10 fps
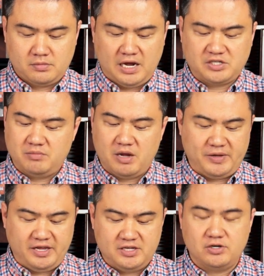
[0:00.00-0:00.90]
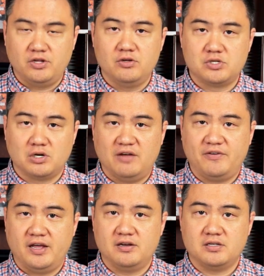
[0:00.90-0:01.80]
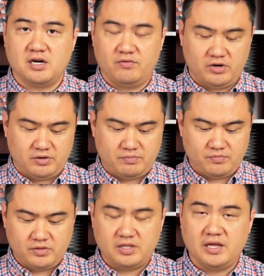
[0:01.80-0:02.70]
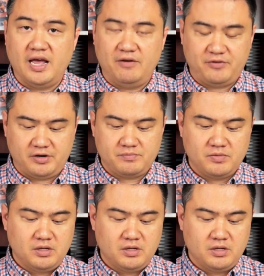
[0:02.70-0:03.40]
Actually, it might be easier to use your left hand to cover the F here.